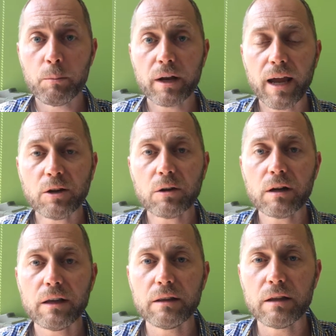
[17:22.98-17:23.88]
But
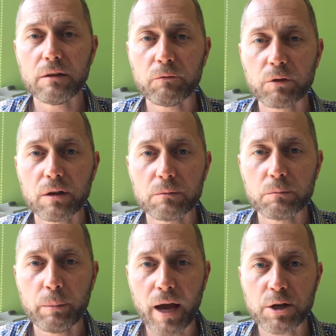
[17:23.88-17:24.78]
anger for the
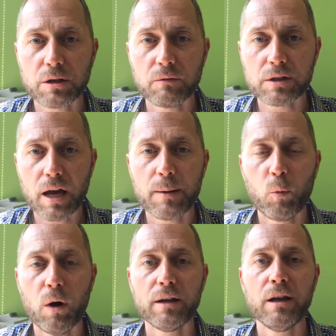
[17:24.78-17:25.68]
passion of the type
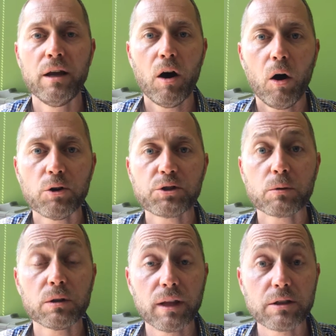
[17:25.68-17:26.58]
1 also
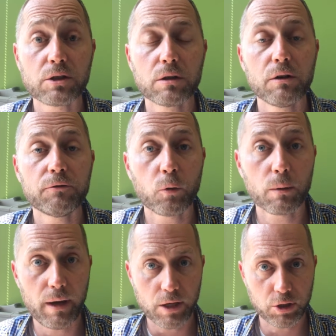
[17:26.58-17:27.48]
relates to the
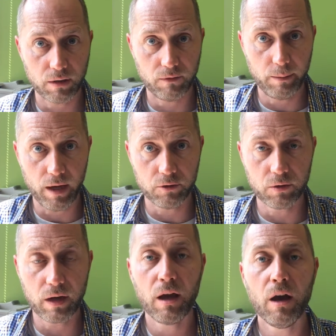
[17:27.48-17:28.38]
formation of the
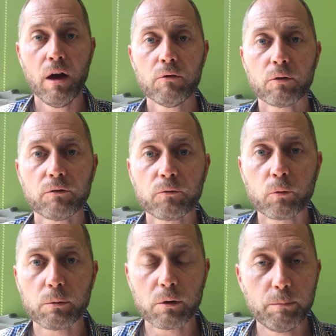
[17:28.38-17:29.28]
boundary. For
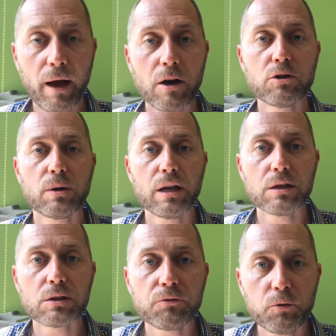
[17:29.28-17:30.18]
the boundary
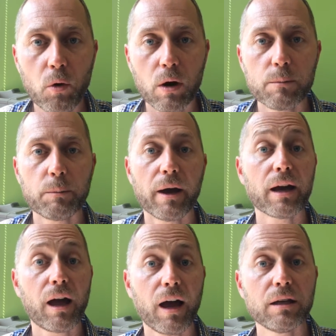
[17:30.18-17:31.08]
is formed by
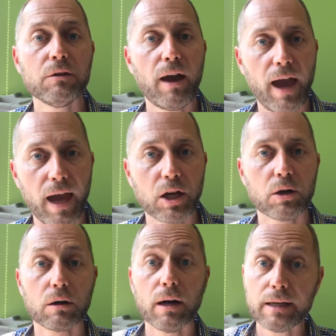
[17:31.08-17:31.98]
a kind of
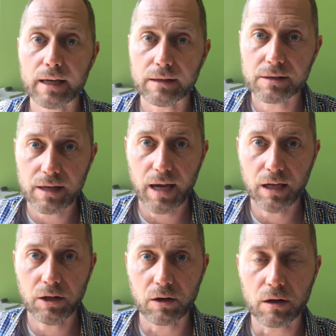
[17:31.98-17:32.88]
anger against
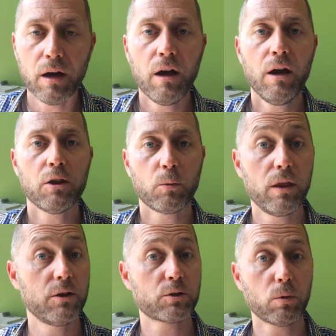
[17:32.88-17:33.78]
anger. The
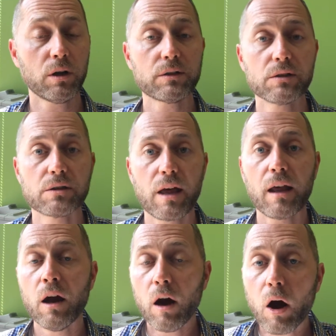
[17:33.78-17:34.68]
way this works is
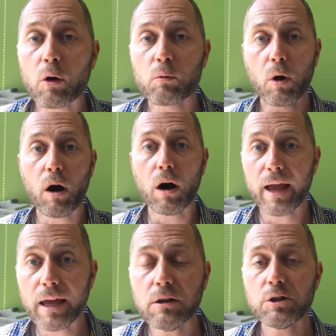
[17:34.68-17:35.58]
that our
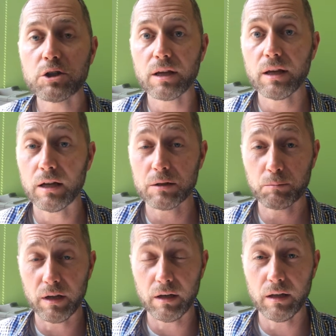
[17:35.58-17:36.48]
raw energy
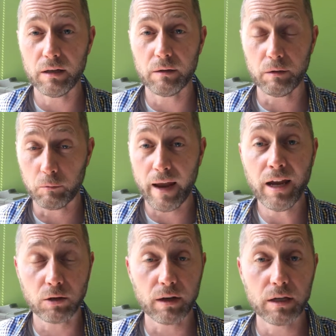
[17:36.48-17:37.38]

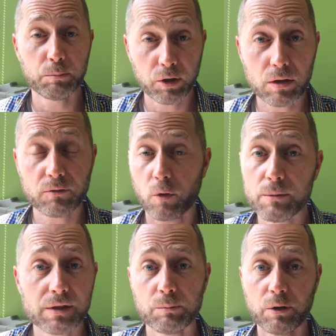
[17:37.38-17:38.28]
anger in its purest
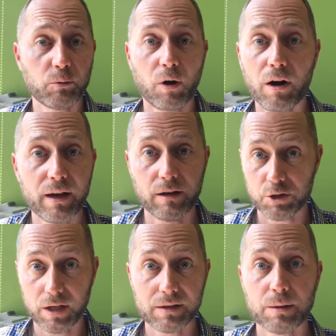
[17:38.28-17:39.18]
form is simply raw
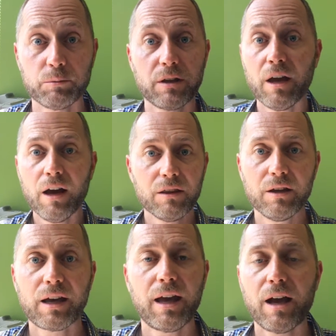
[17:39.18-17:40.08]
energy. It's simply
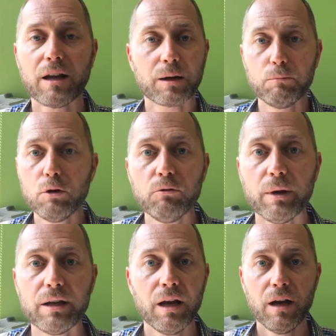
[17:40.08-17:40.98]
the chaotic
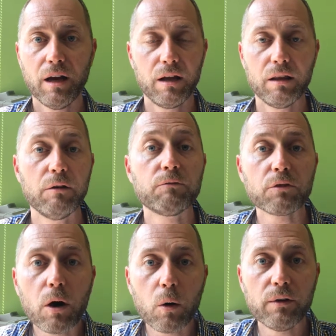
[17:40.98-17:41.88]
movement and
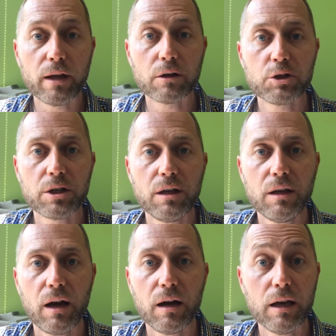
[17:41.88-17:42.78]
flow of
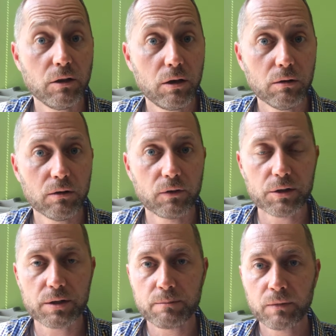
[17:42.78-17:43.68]
energy in the
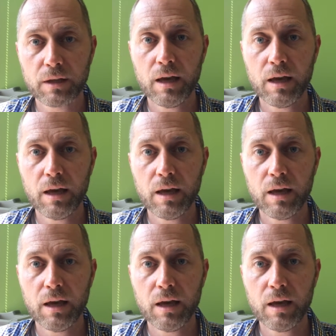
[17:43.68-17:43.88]
universe.